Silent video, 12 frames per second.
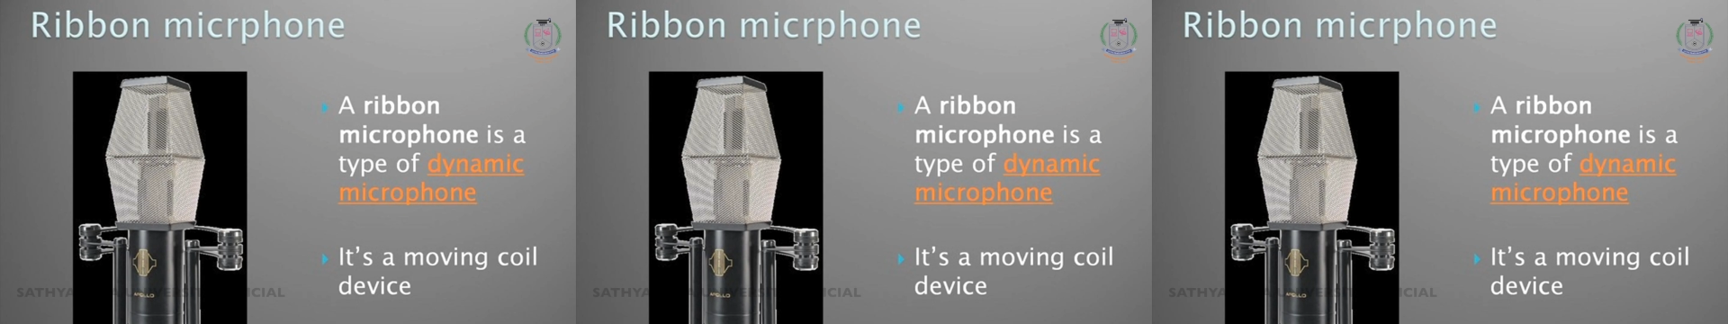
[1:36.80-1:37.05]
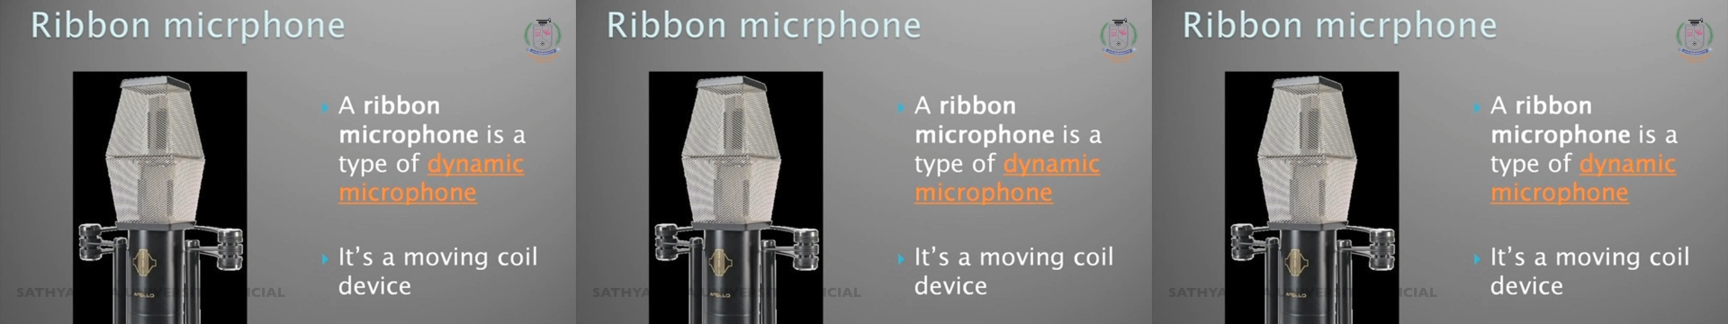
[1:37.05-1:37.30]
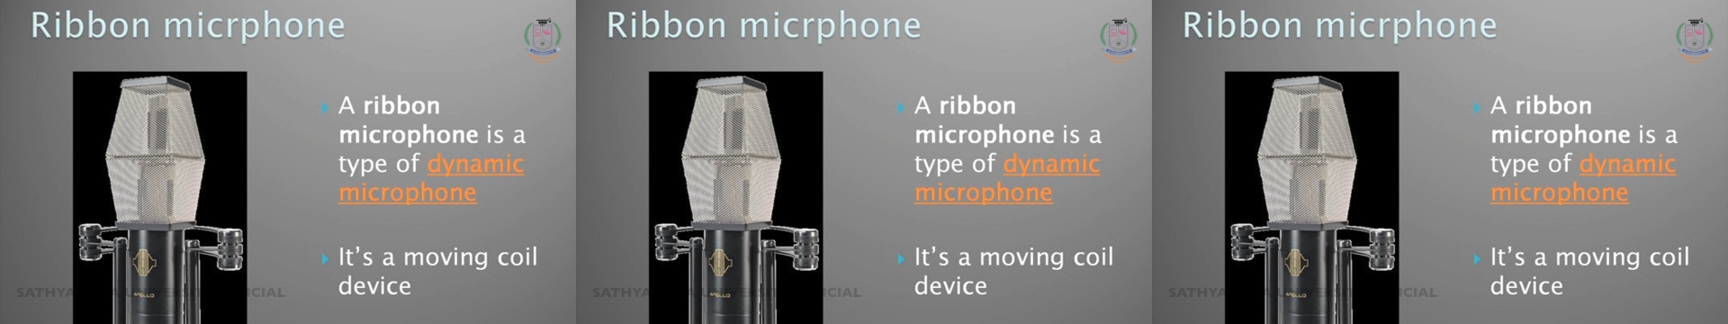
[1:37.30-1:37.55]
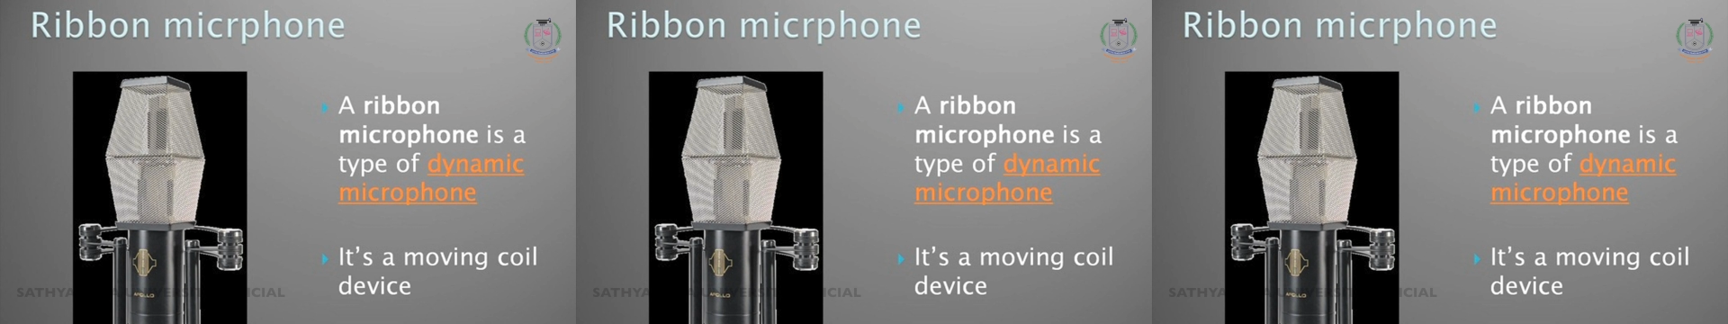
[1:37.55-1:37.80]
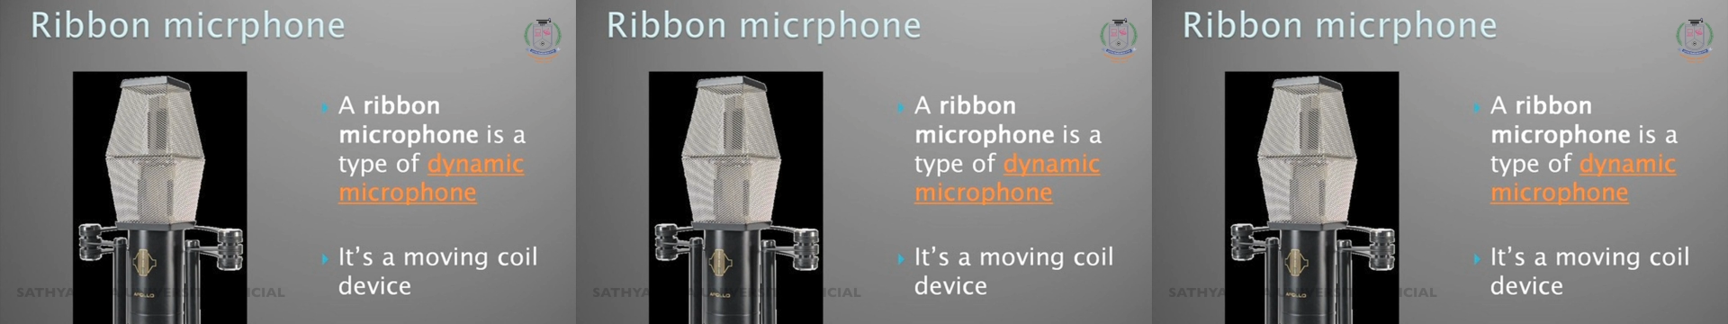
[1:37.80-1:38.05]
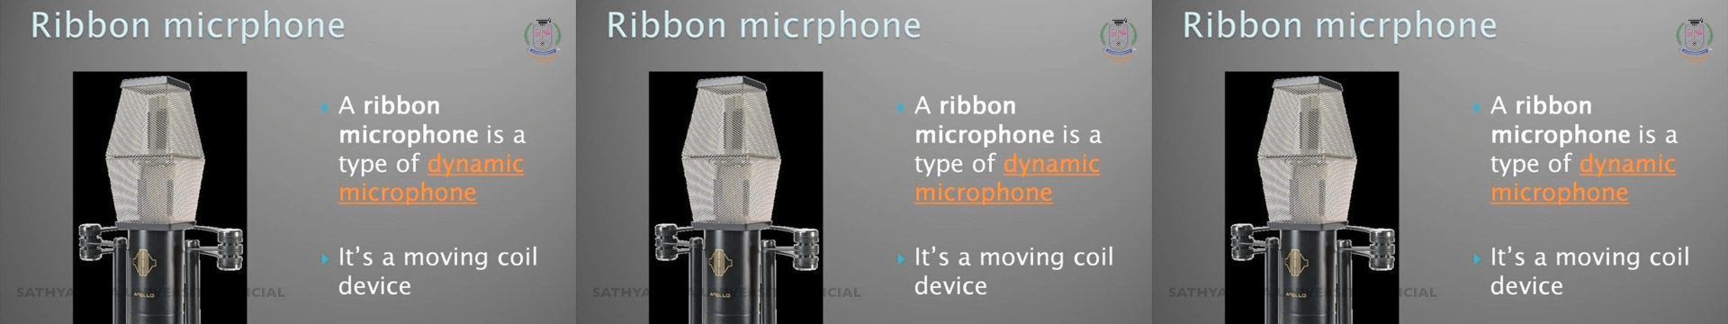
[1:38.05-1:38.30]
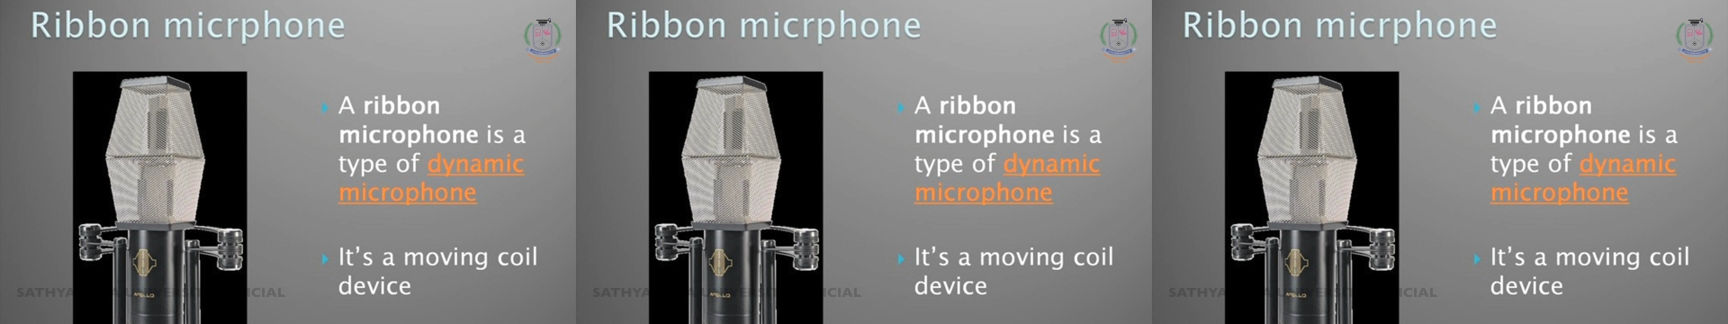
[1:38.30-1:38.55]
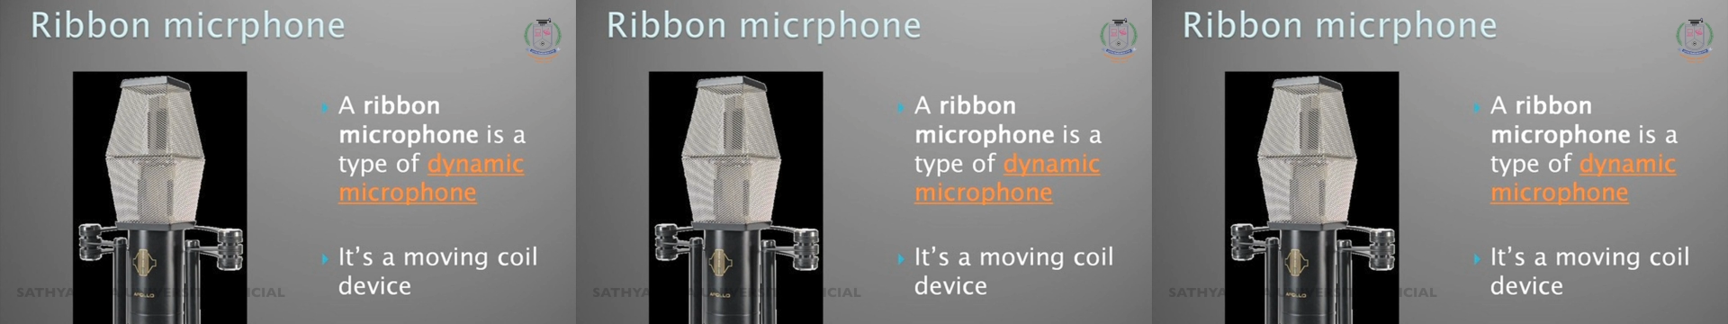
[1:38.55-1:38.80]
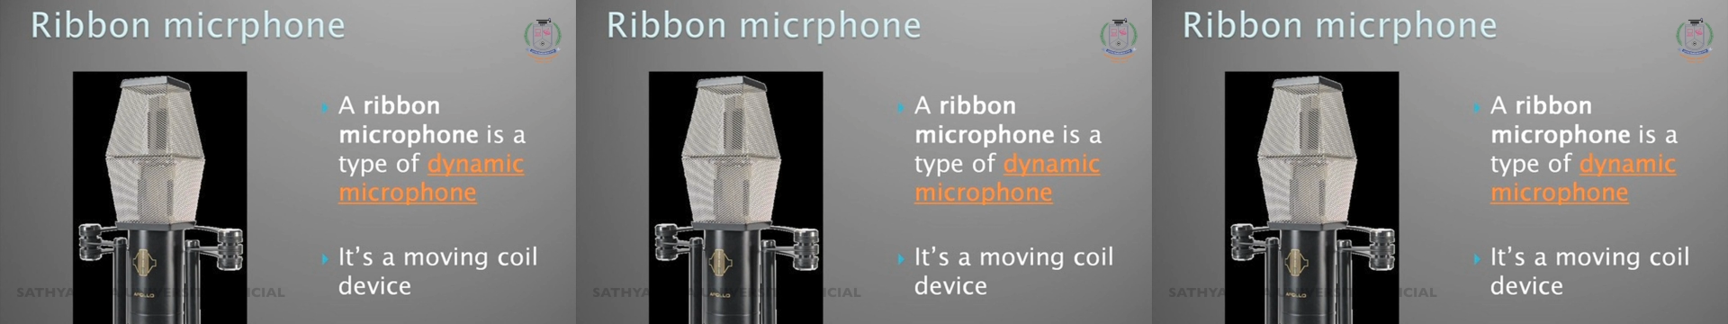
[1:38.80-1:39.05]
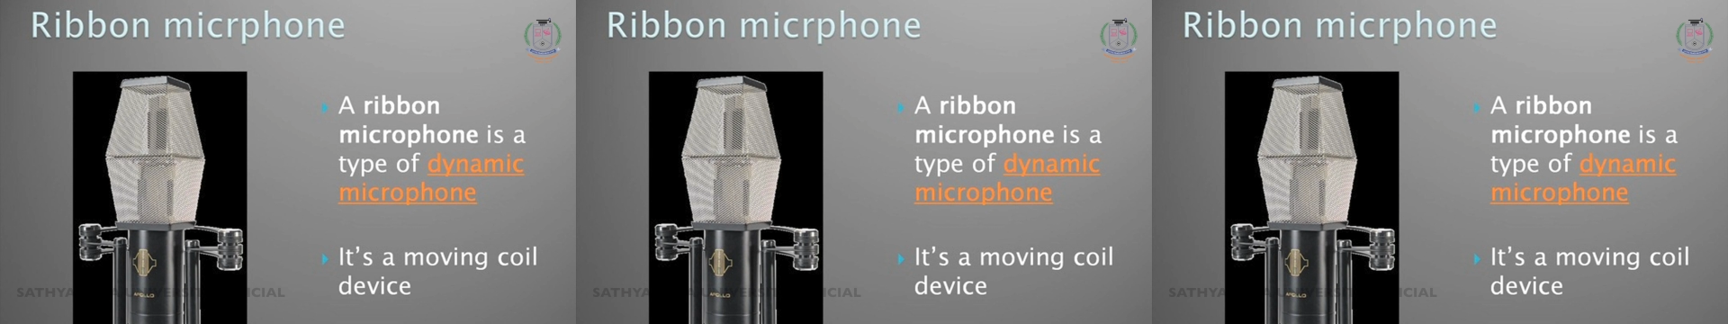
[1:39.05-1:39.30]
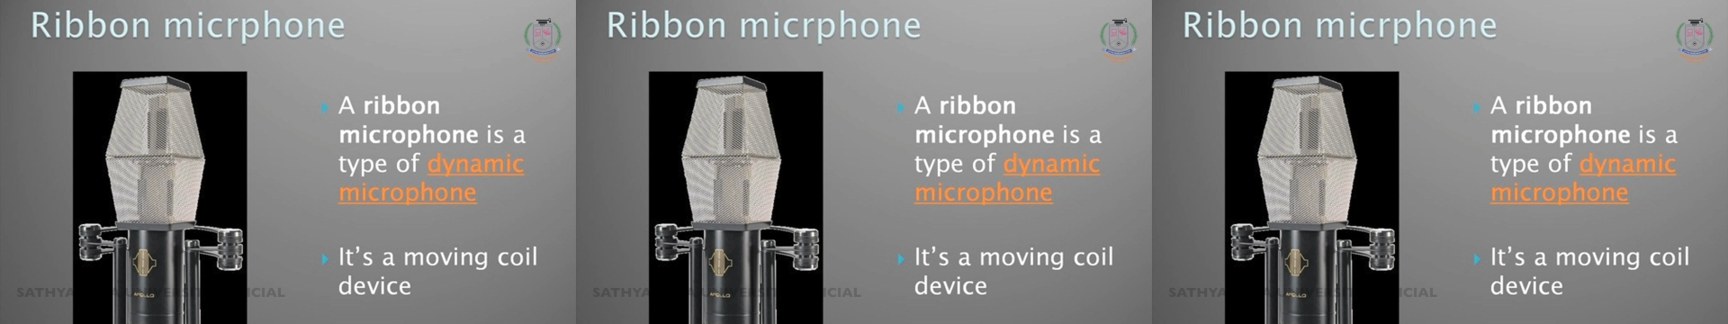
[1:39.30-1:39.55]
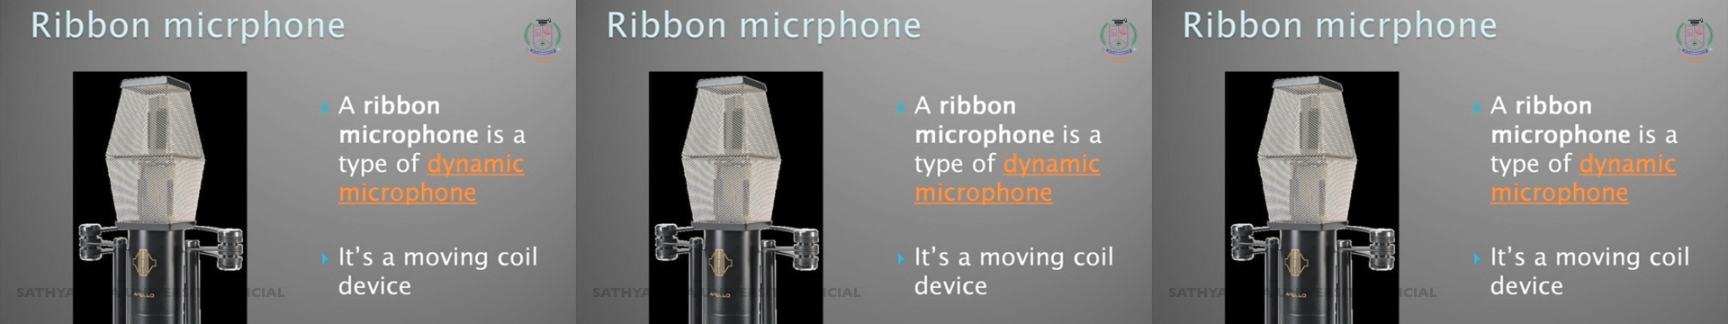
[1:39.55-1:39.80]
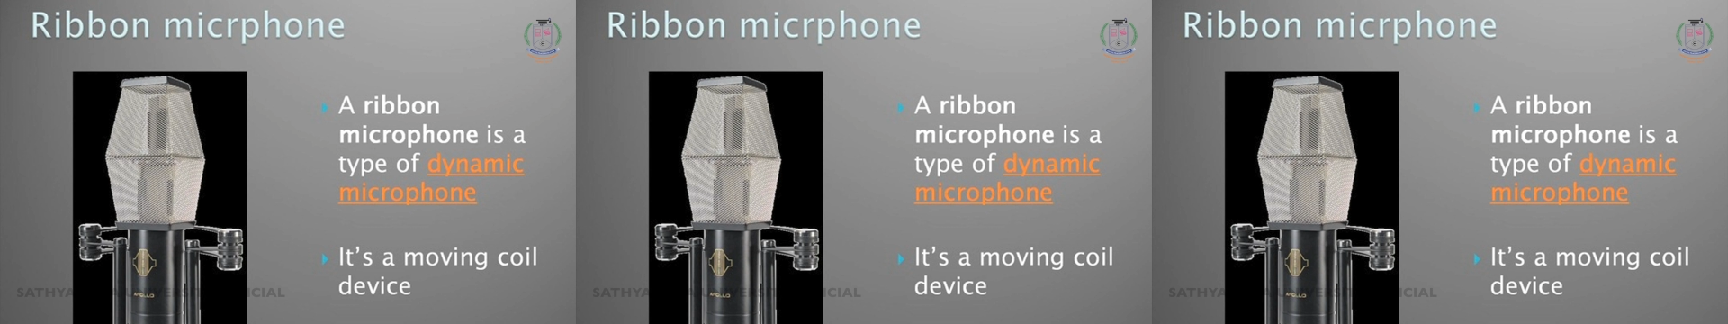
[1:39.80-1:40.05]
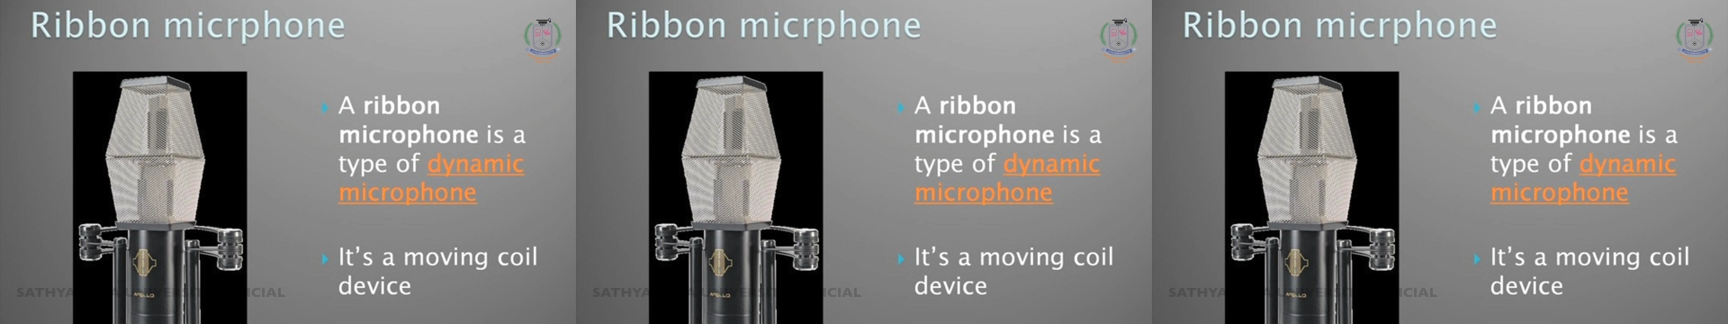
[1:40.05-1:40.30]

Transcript: No face is visible, so there are no lips to read.